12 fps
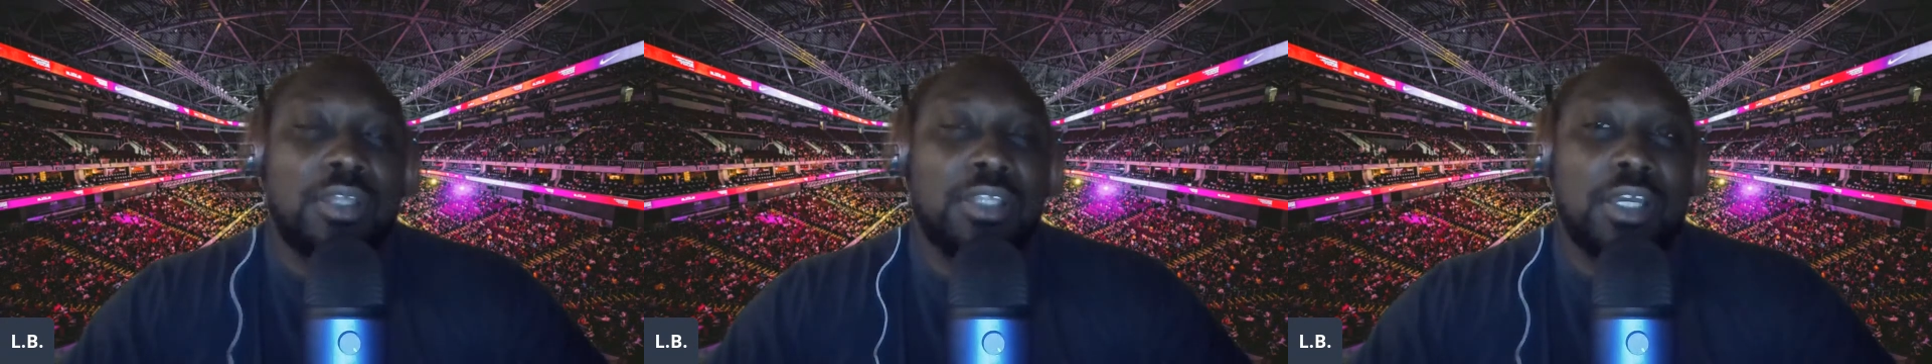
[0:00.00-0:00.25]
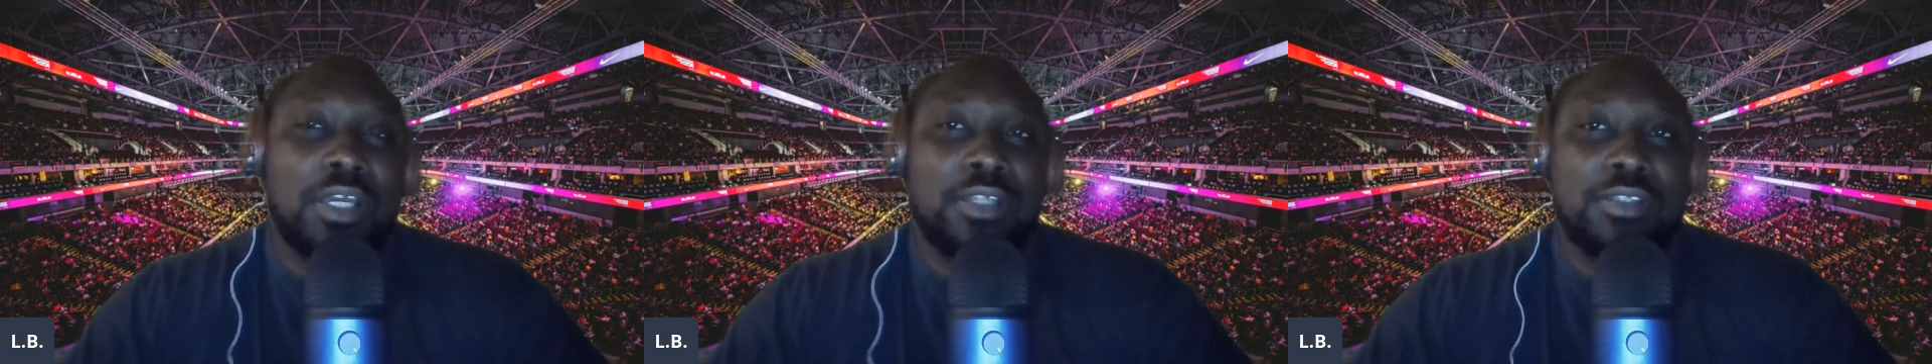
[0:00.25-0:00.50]

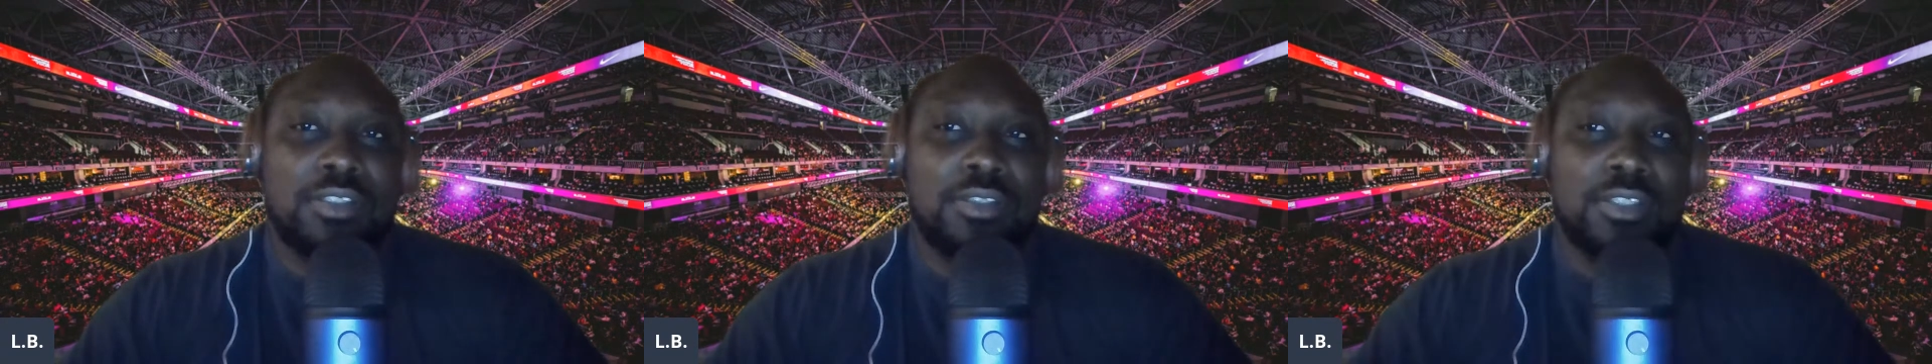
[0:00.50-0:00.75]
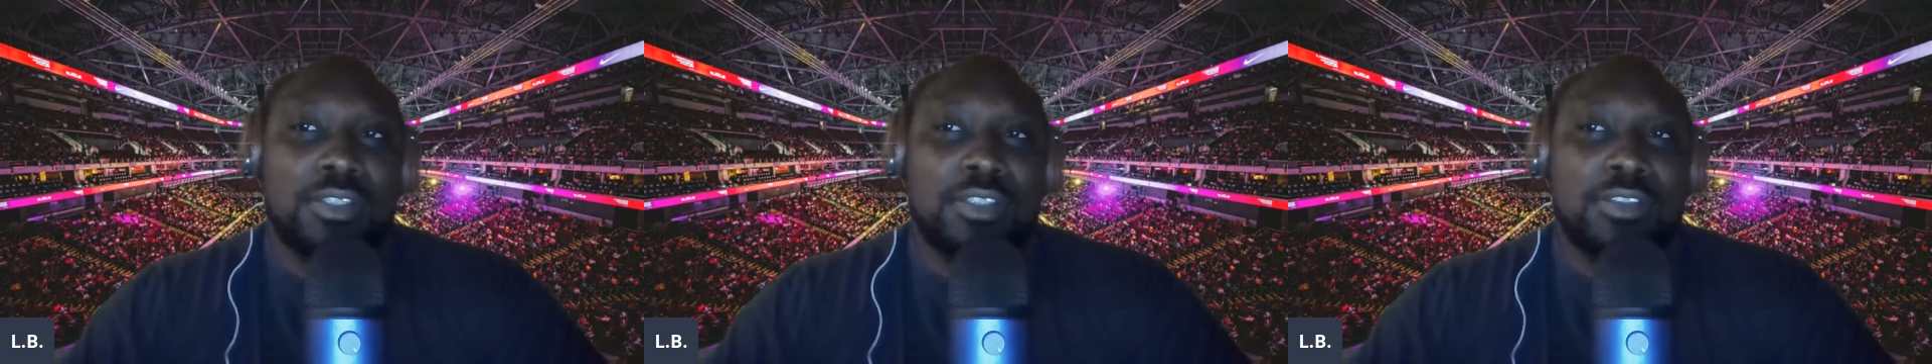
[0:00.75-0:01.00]
Now,
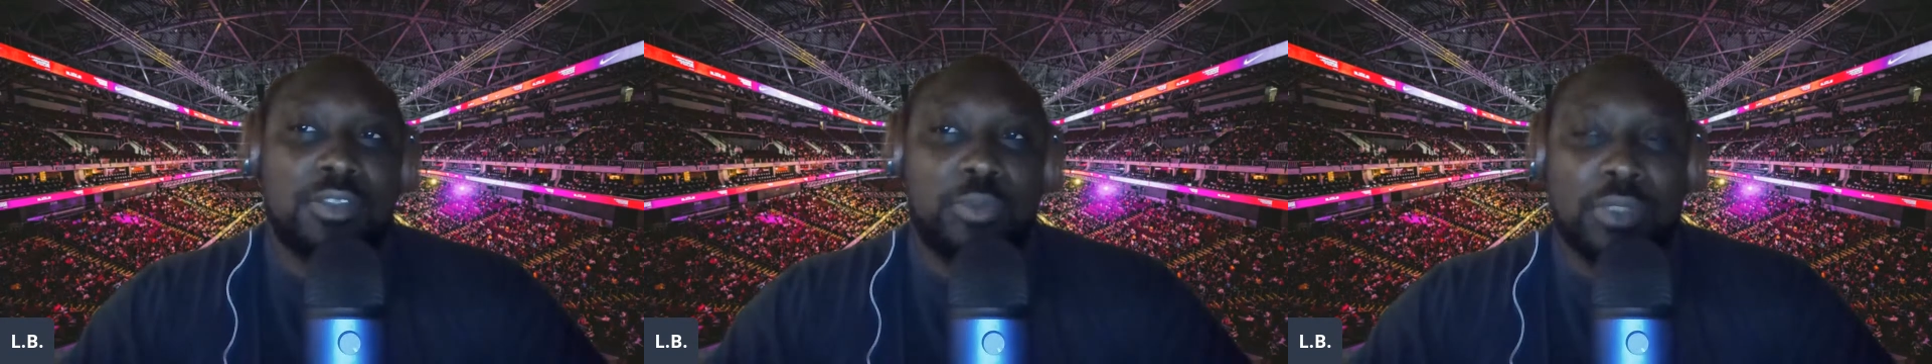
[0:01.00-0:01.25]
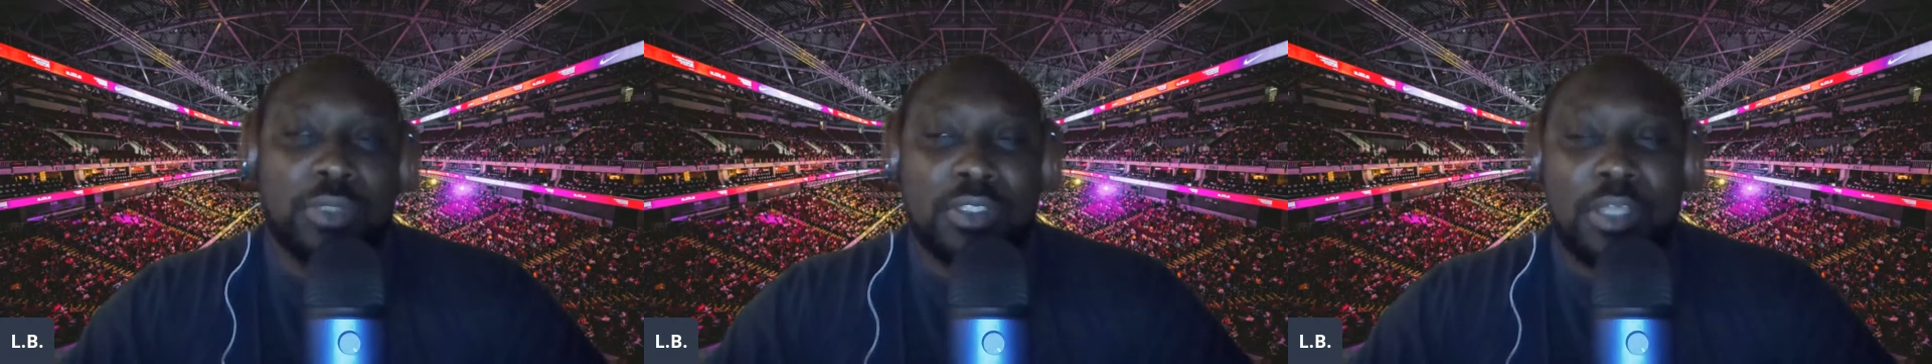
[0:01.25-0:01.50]

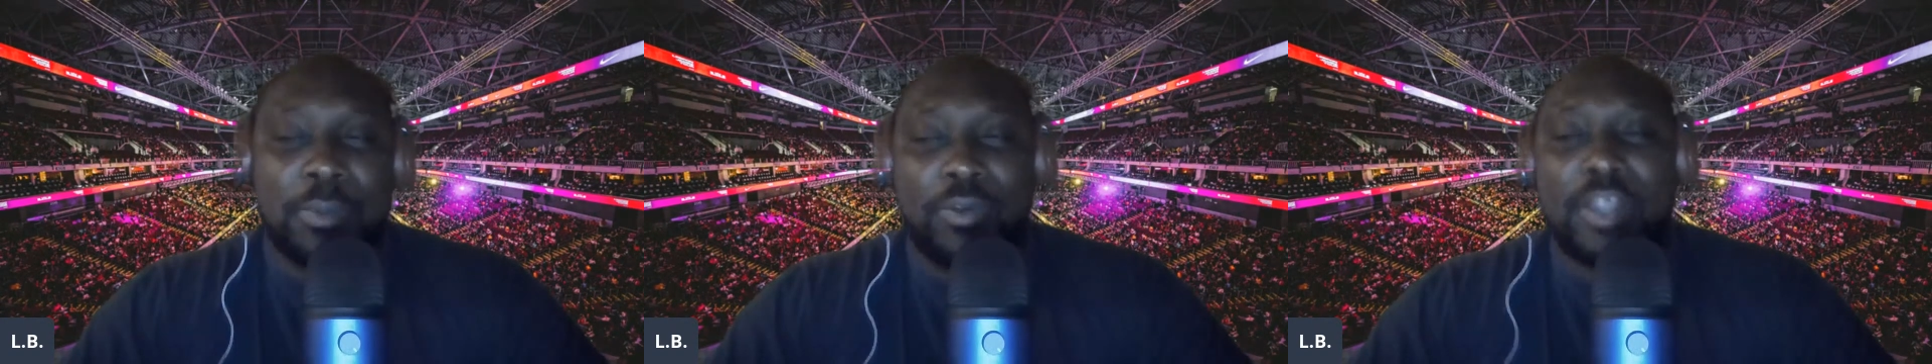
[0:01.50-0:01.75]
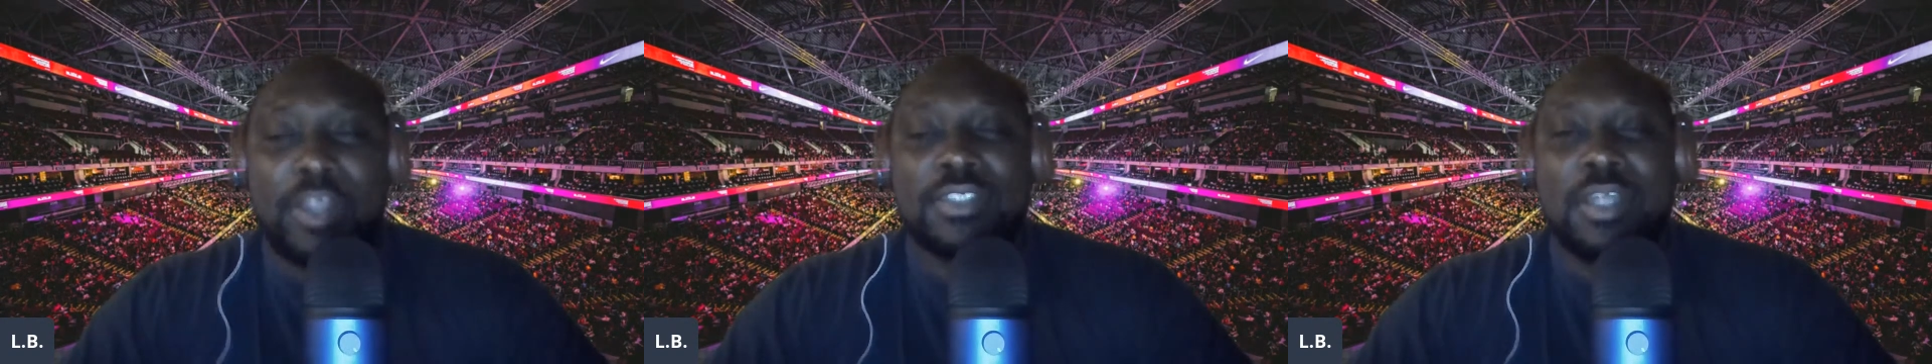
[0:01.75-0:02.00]
the
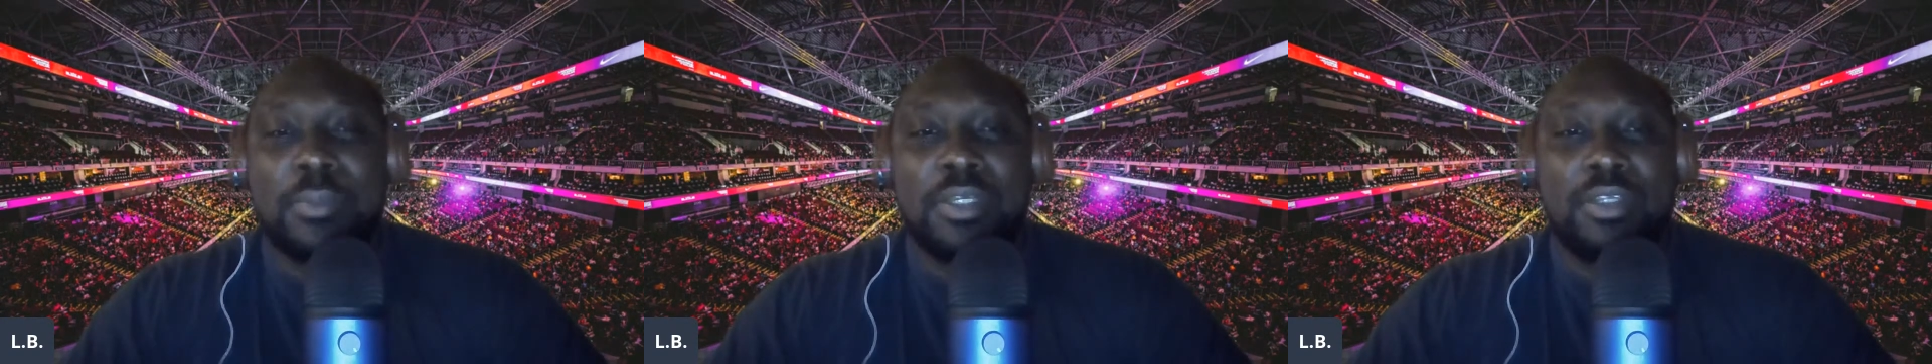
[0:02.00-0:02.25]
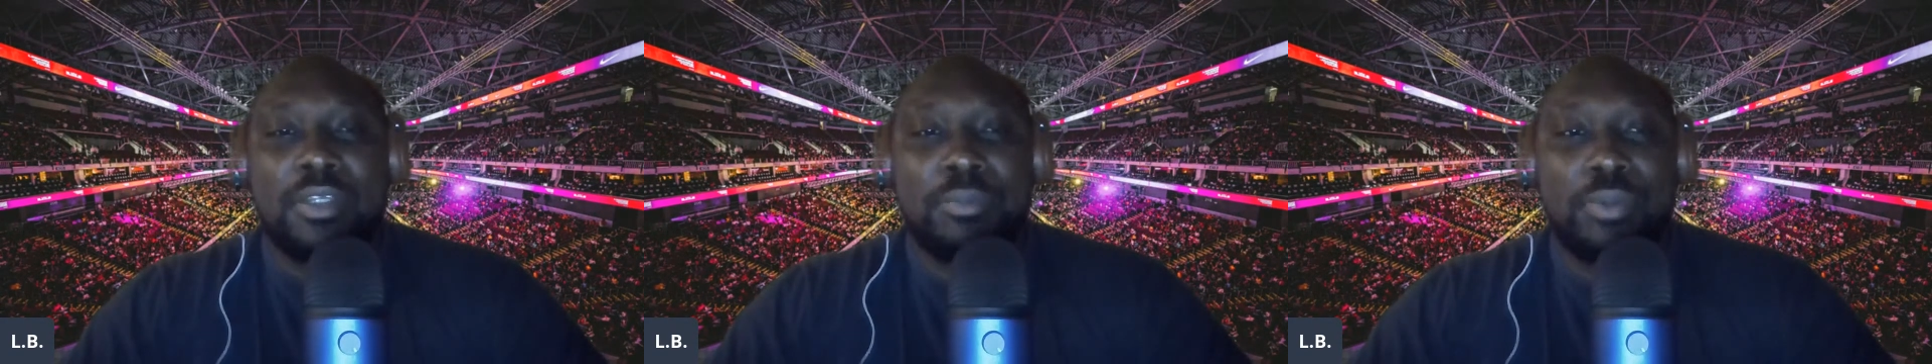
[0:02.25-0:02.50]
Democrats come
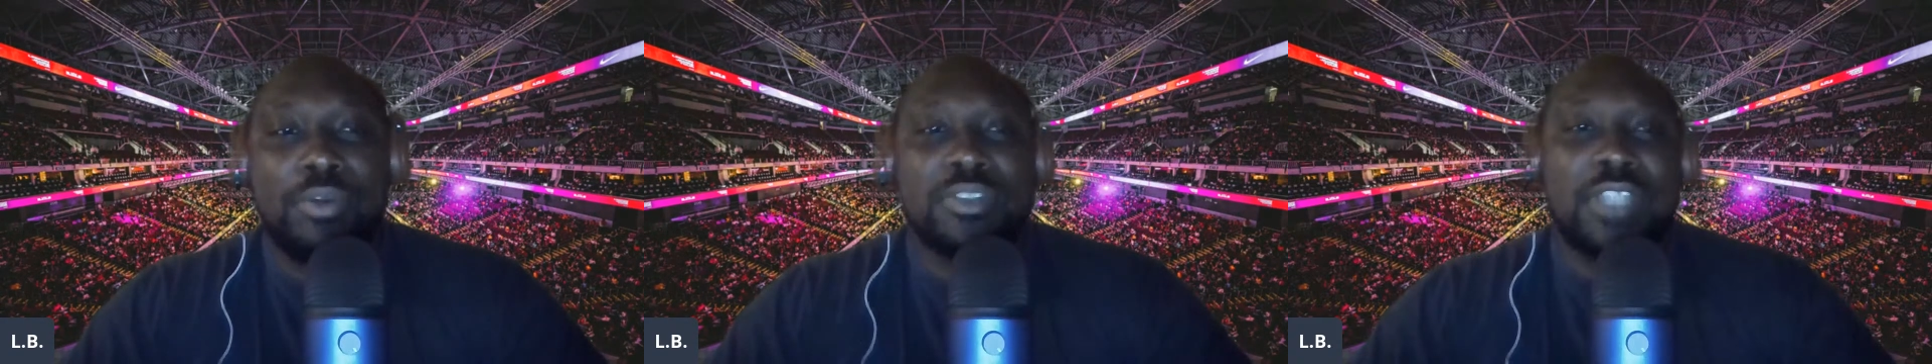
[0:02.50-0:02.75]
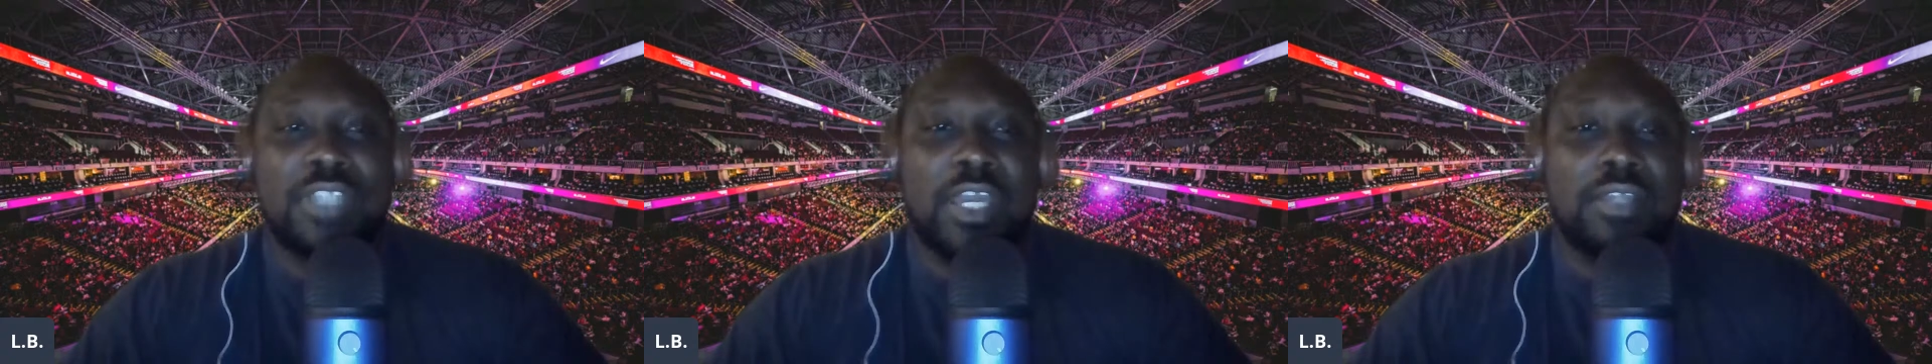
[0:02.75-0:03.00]
in and
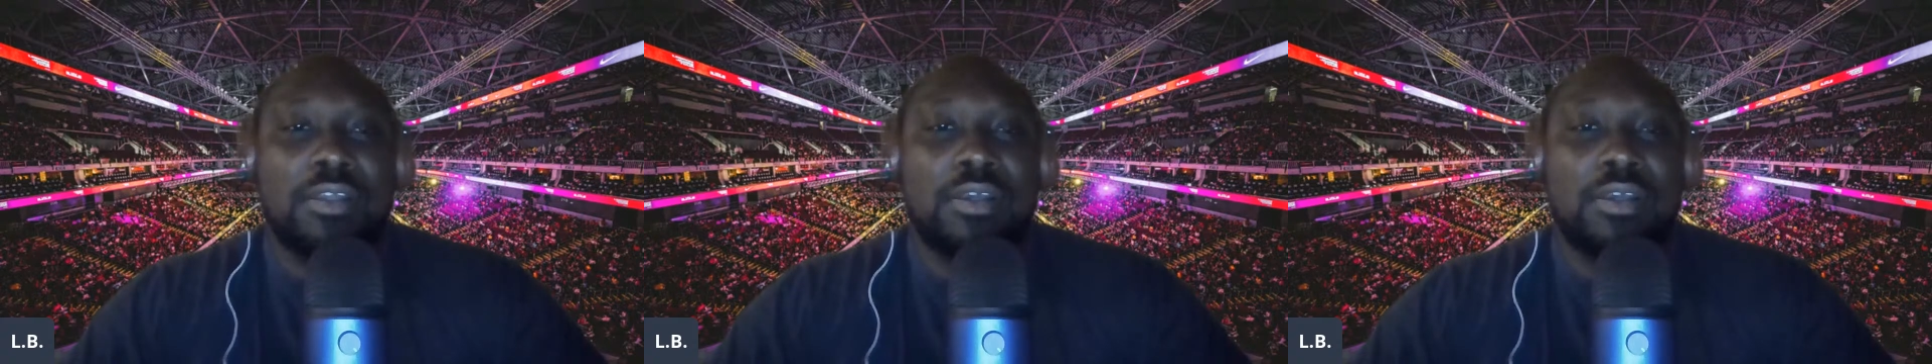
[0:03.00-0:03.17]
oppose that,